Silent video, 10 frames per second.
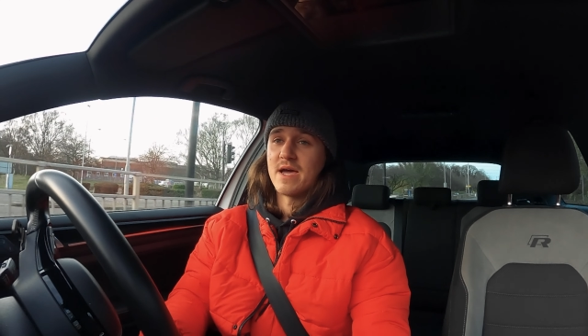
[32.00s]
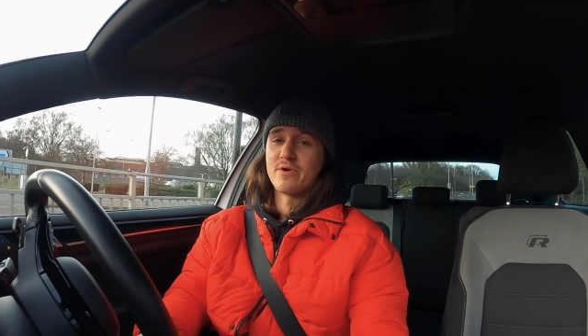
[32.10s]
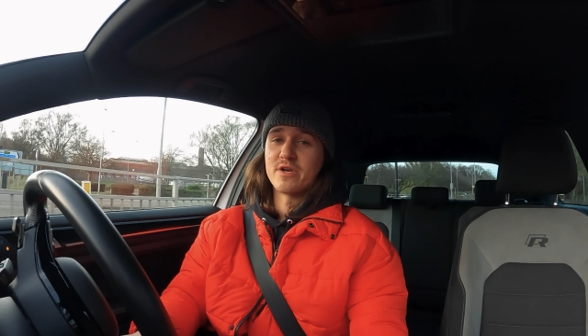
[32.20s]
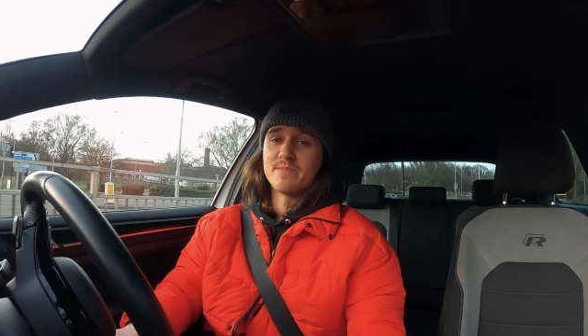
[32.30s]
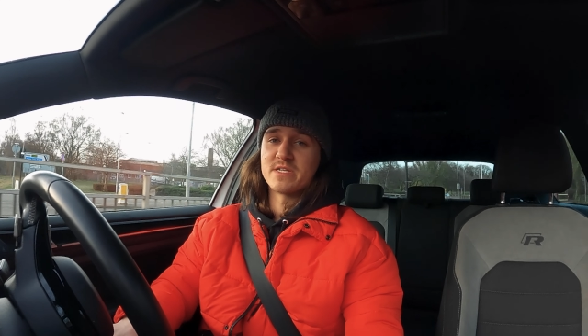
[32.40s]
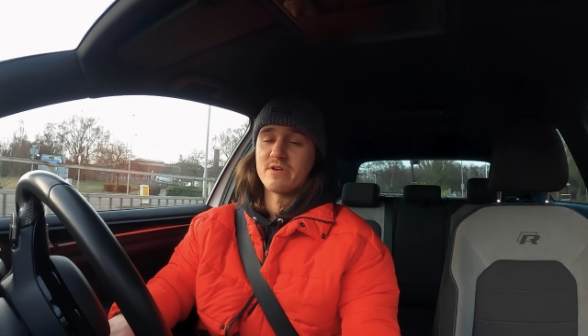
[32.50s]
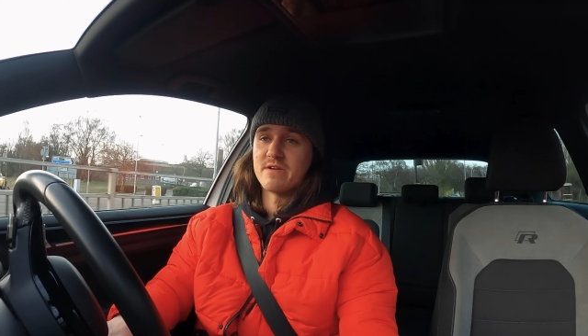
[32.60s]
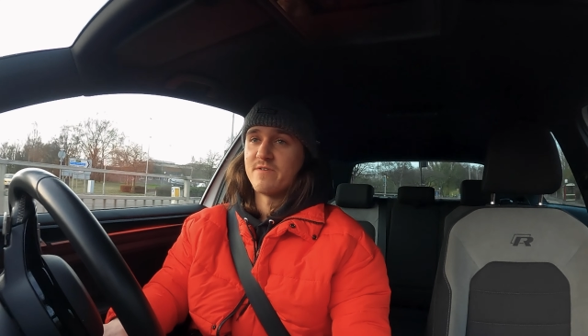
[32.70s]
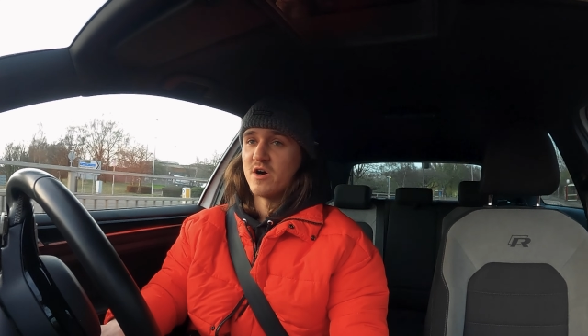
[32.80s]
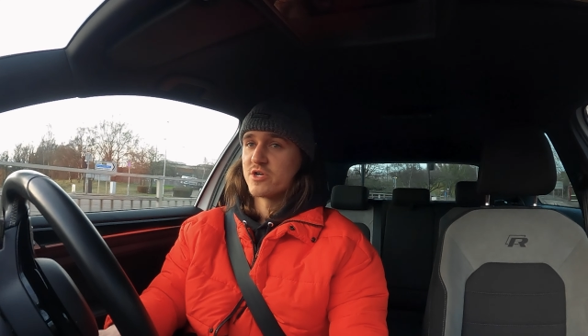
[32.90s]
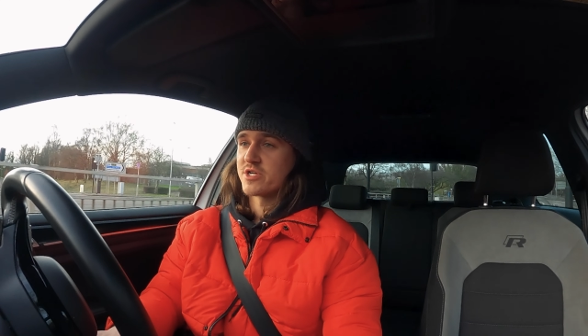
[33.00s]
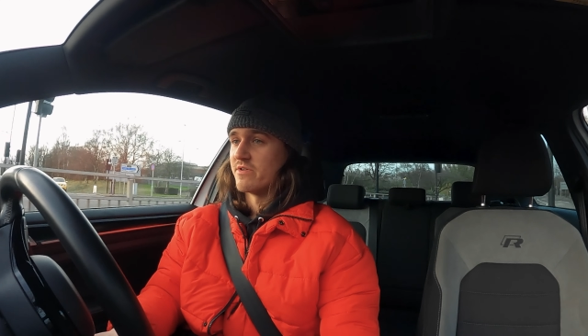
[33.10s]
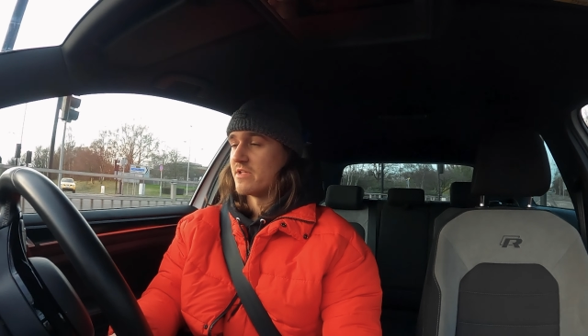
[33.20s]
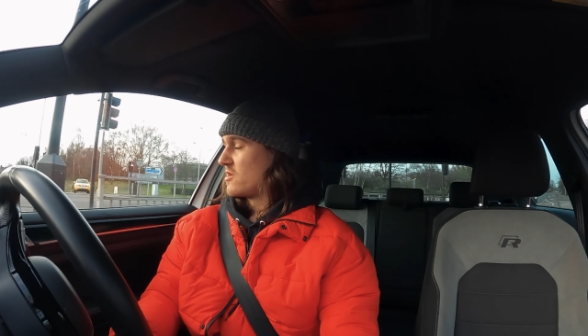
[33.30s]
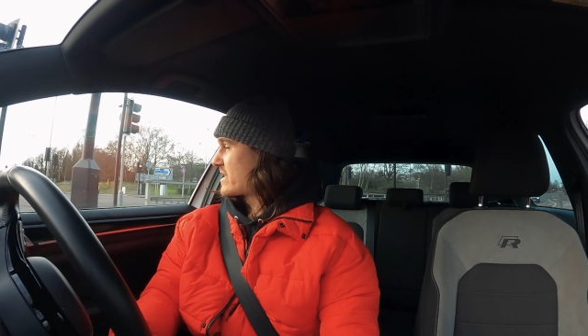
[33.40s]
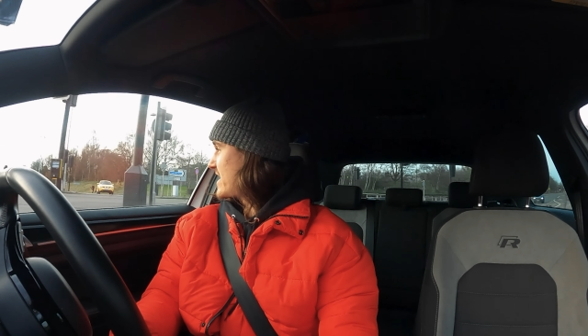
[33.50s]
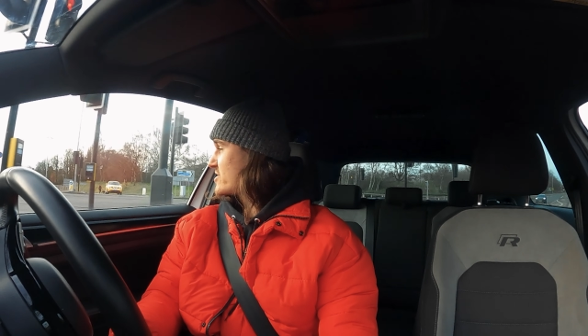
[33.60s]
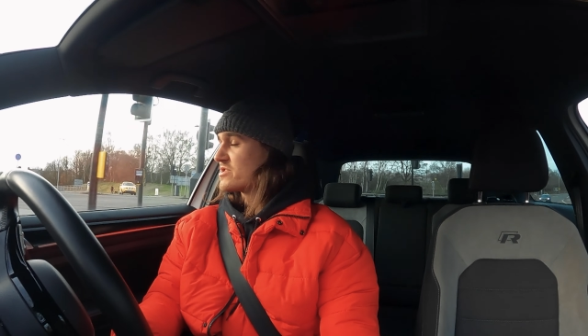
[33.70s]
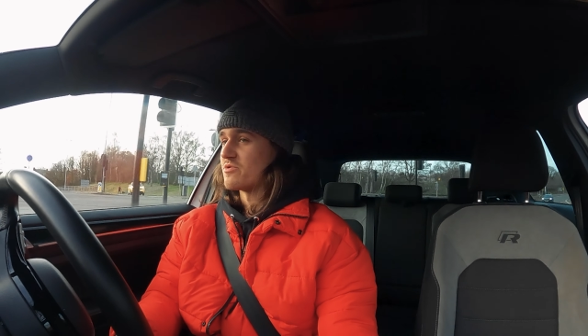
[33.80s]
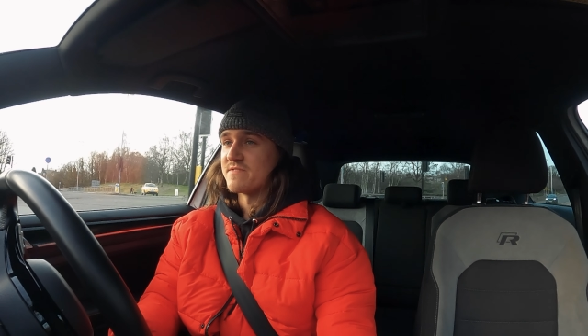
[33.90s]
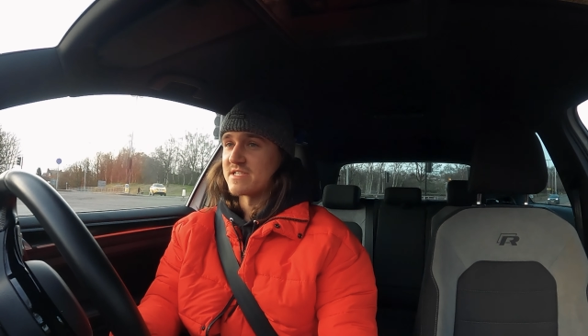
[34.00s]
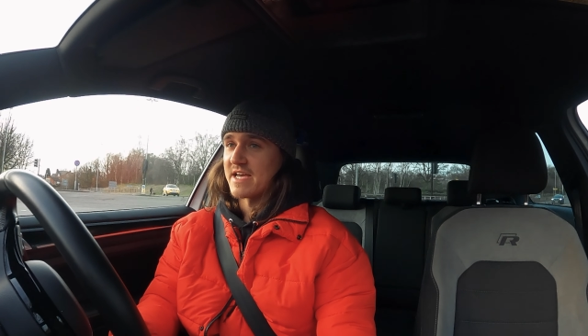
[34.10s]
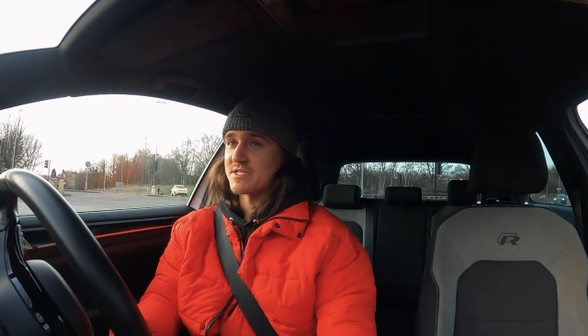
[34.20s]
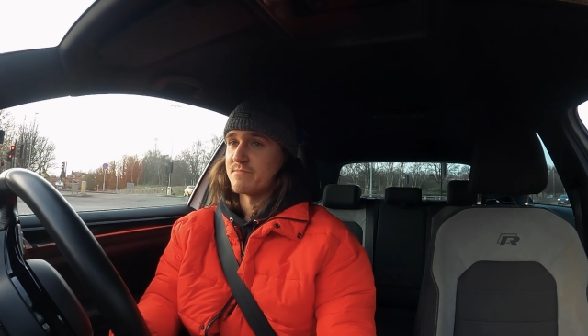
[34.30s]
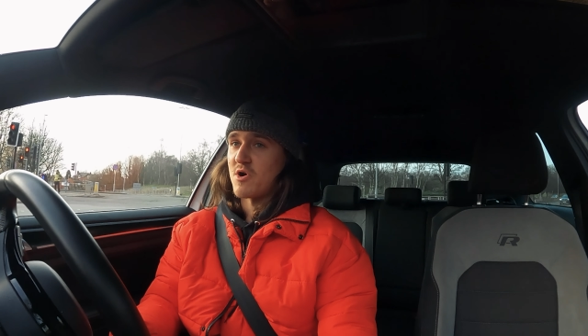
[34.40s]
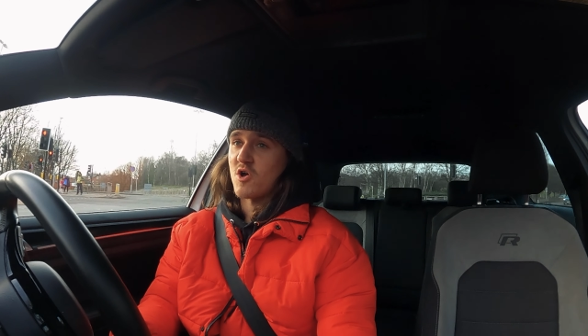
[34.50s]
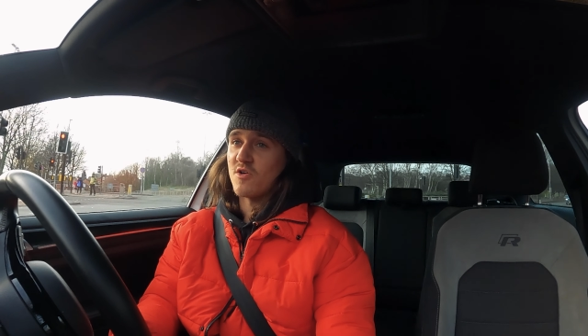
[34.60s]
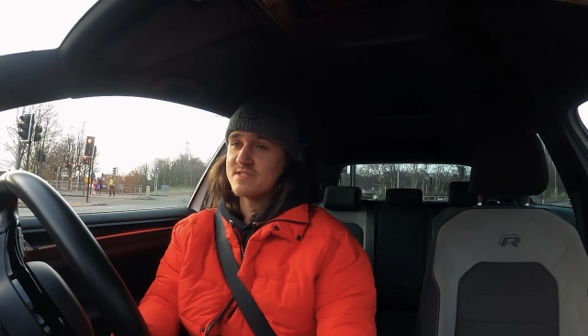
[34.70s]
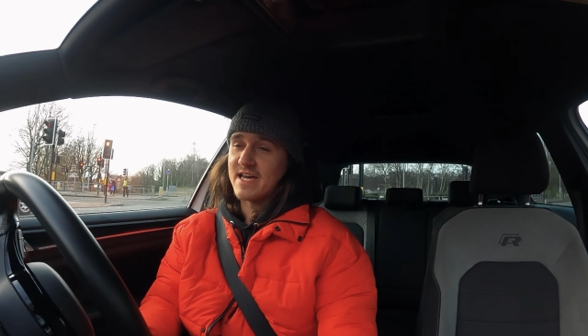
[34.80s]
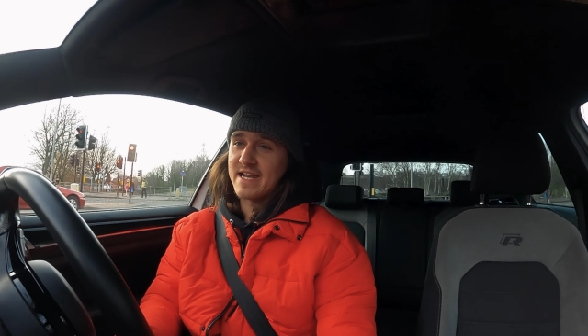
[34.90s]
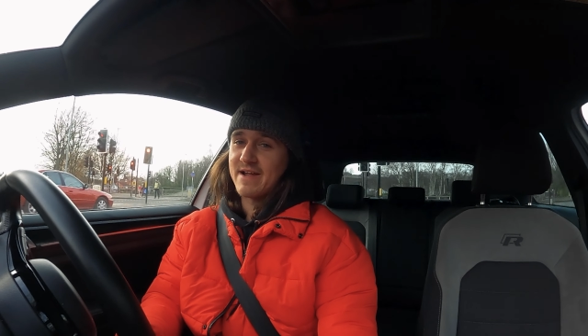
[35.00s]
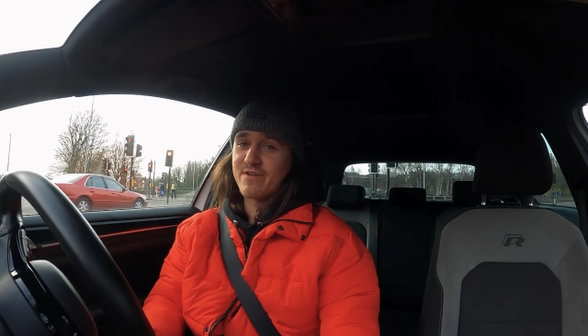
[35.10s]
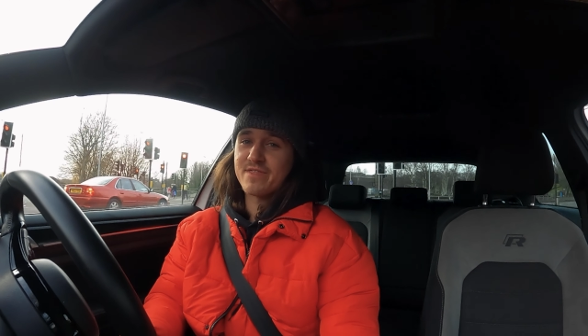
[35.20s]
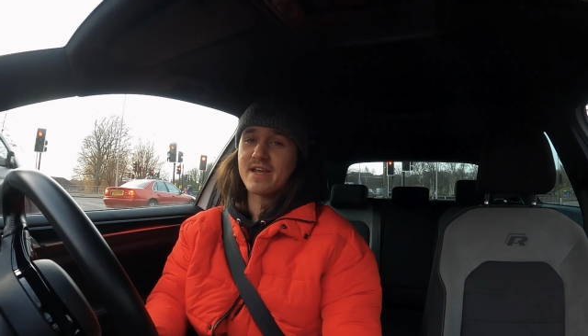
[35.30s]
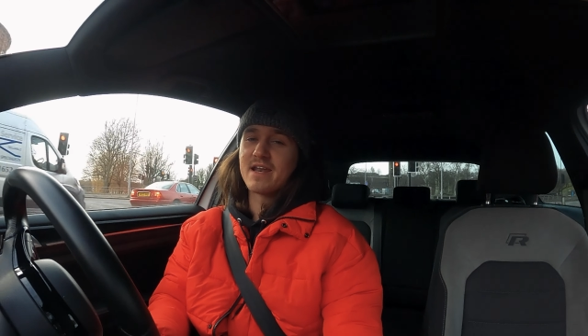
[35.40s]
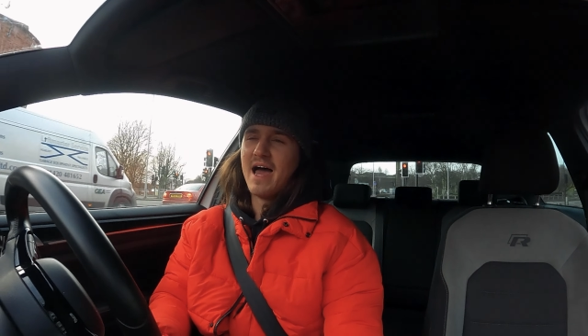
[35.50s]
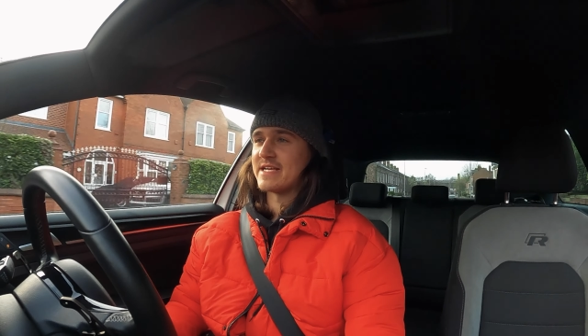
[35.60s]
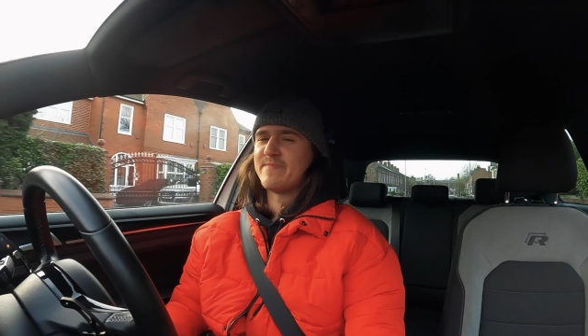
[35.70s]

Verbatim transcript: So yeah, we're going to be doing a photo shoot at the location to obviously get some more content and everything.